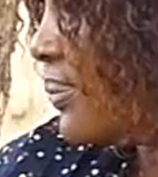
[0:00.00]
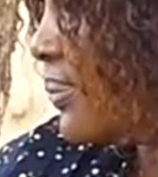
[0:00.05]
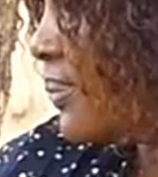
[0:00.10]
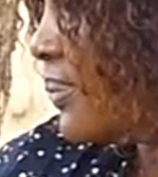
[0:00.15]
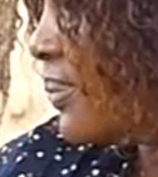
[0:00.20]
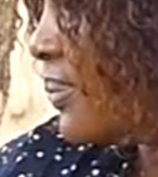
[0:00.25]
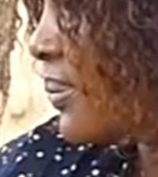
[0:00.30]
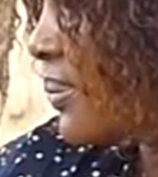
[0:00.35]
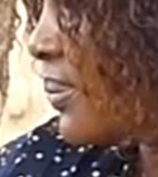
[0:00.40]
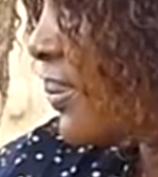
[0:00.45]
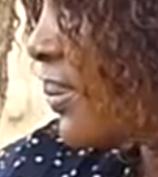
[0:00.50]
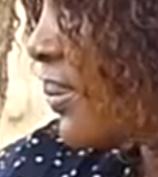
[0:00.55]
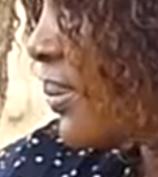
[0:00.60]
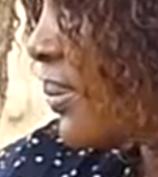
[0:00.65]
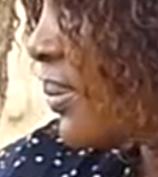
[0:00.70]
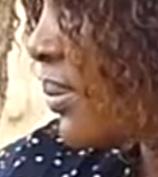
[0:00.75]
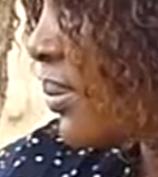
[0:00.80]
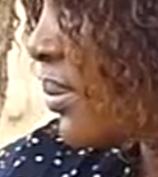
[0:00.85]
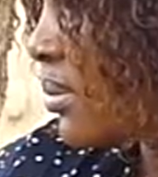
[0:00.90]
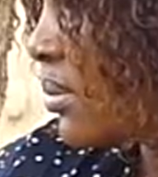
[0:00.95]

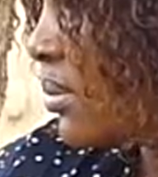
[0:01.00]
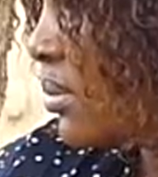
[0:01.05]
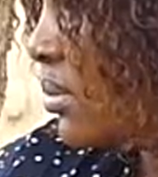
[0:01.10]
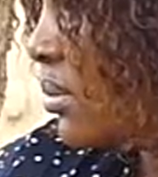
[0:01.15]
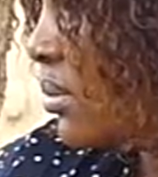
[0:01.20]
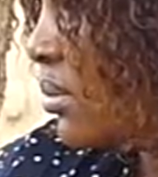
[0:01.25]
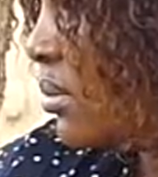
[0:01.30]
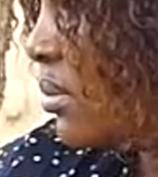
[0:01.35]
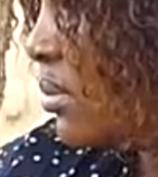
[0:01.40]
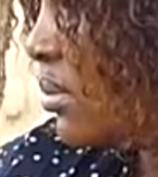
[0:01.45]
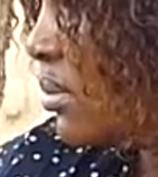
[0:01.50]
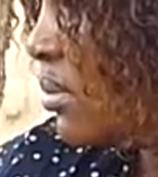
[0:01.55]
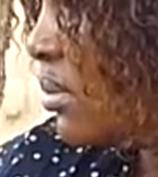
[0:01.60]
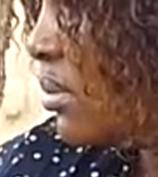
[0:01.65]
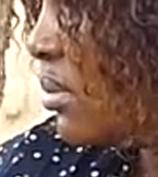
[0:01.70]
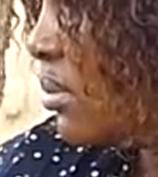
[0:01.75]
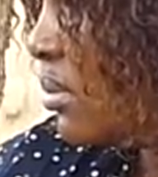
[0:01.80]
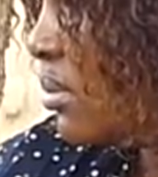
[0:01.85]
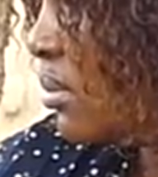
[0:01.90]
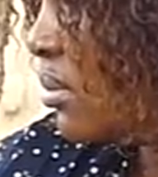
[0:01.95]

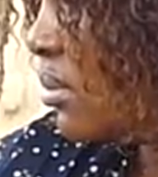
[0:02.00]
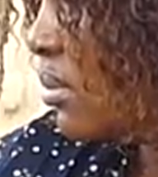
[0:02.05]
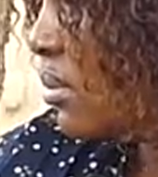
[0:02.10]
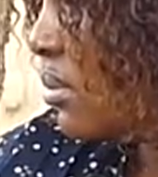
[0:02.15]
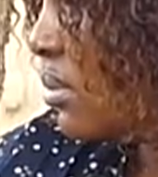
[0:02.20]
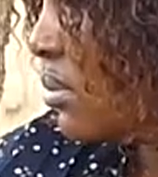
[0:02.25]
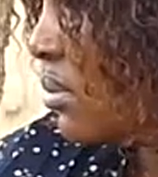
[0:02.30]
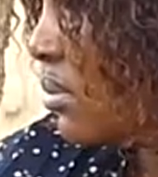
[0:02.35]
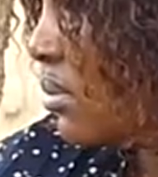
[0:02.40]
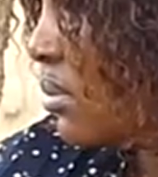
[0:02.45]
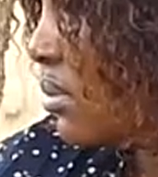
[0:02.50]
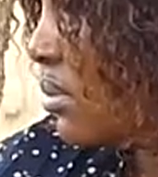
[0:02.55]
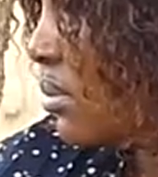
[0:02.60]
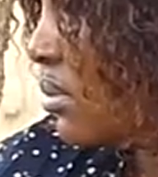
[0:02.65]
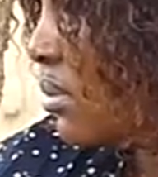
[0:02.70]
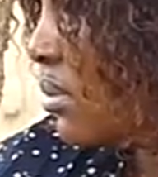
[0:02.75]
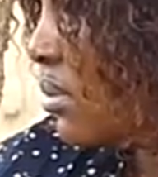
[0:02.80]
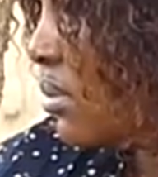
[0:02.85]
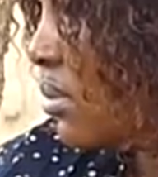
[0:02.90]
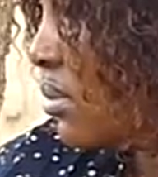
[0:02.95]

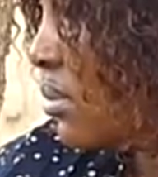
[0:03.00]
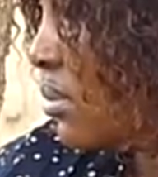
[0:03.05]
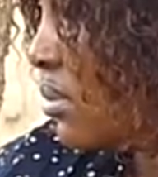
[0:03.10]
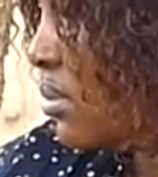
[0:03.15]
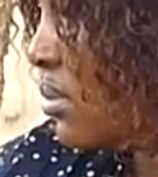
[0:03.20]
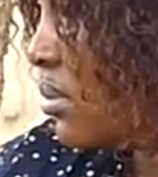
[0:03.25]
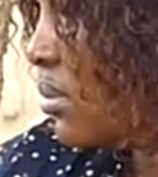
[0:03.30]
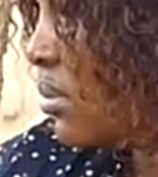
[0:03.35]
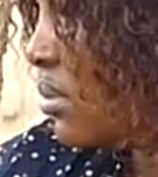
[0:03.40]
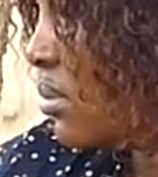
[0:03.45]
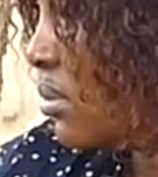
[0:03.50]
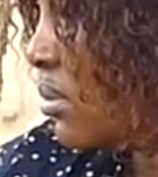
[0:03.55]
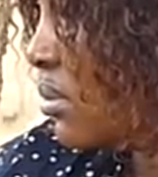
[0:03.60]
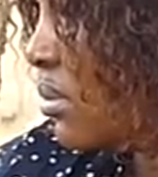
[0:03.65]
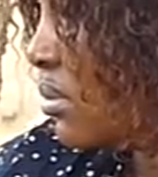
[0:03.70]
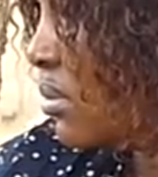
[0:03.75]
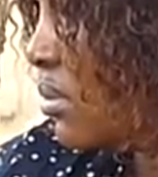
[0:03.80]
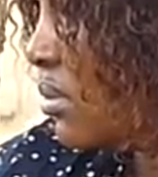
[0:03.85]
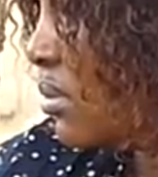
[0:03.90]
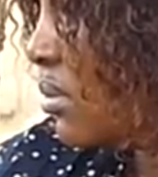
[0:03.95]

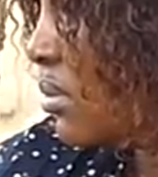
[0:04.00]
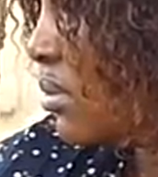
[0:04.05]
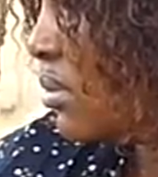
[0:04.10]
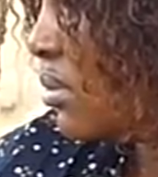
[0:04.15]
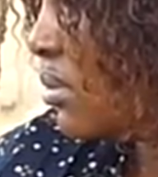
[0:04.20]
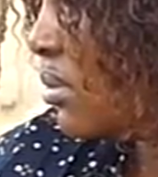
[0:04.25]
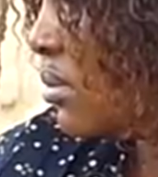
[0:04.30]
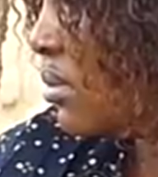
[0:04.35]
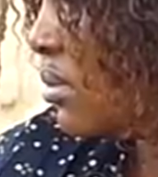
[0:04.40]
The person shown says nothing.